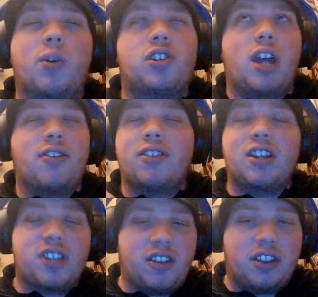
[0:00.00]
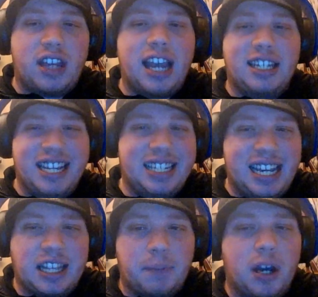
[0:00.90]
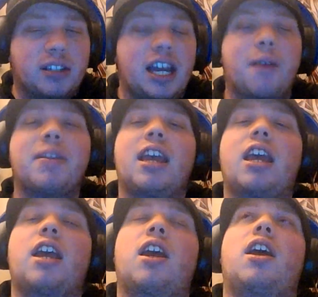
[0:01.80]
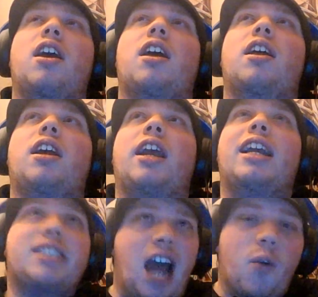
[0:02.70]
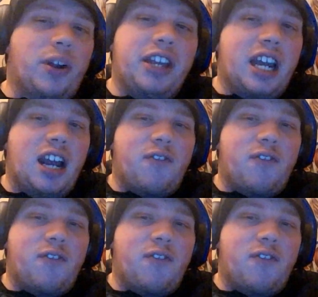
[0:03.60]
which I think they said that they did take the pose out, it's not really going to